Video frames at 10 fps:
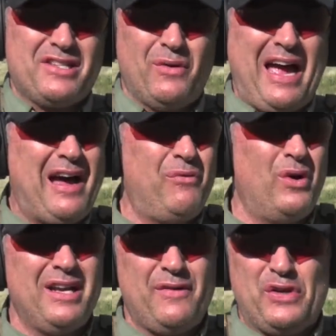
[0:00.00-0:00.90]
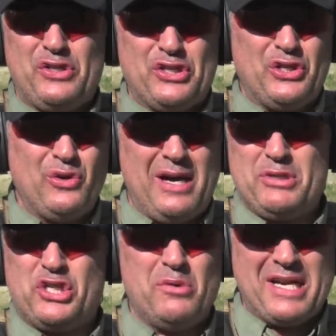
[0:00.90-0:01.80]
don't have one. If you do, I'm
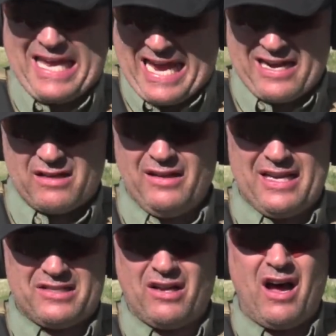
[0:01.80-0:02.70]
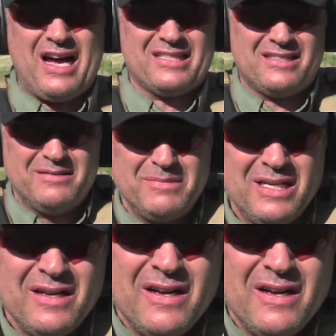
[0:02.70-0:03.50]
sure mechanically it's awesome.